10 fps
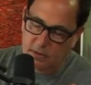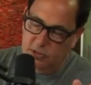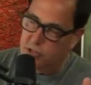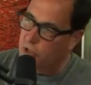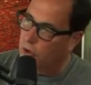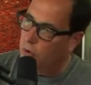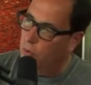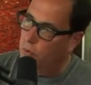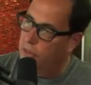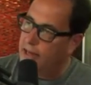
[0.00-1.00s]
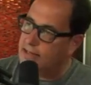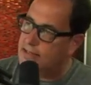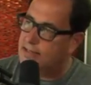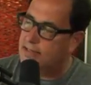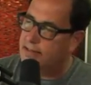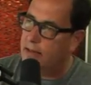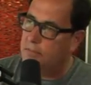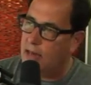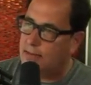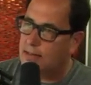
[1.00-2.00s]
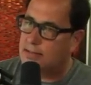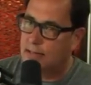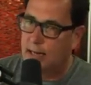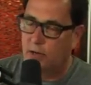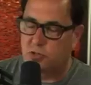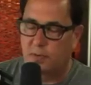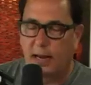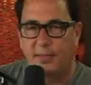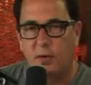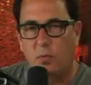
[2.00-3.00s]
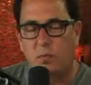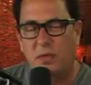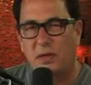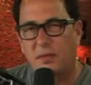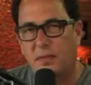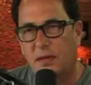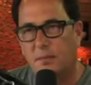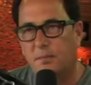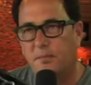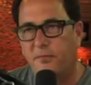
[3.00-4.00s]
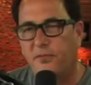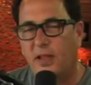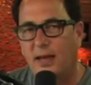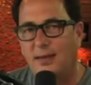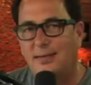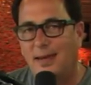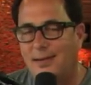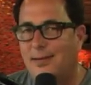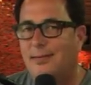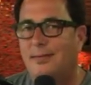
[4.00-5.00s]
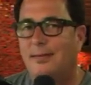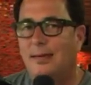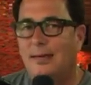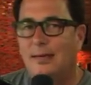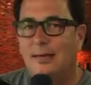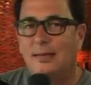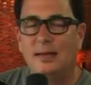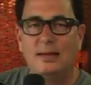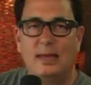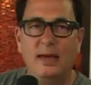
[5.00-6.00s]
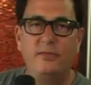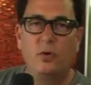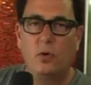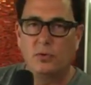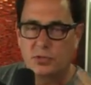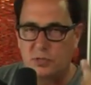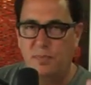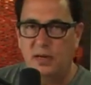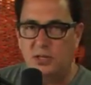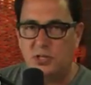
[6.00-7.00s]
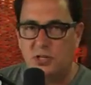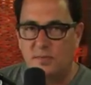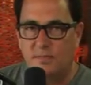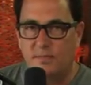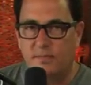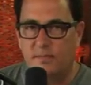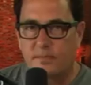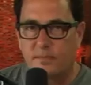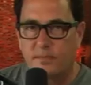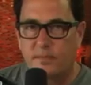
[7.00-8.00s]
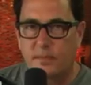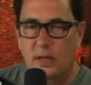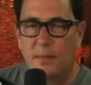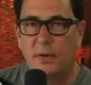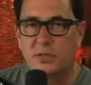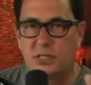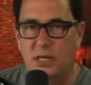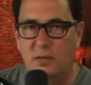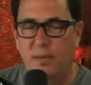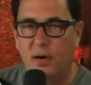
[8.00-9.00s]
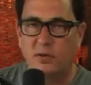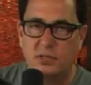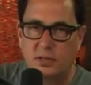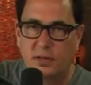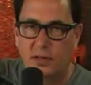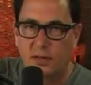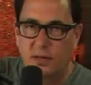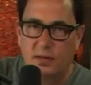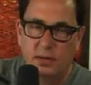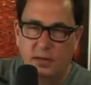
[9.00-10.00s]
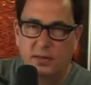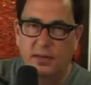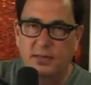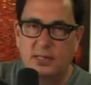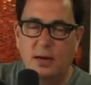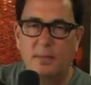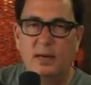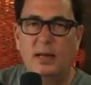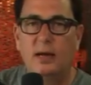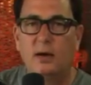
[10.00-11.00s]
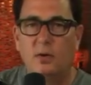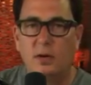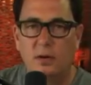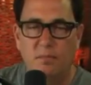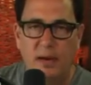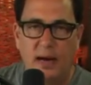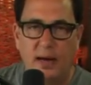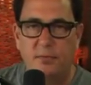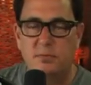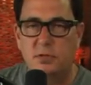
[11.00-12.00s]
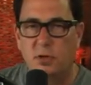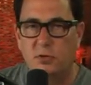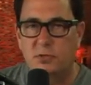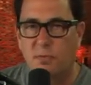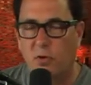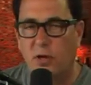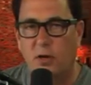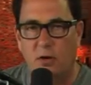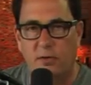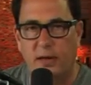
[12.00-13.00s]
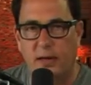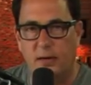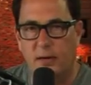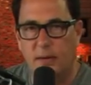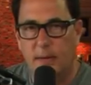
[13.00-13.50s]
so they they make this announcement, and the, the, the flight attendant that gave the whole speech about seatbelts and the things coming down mm-hmm. and bathrooms and no smoking and all that.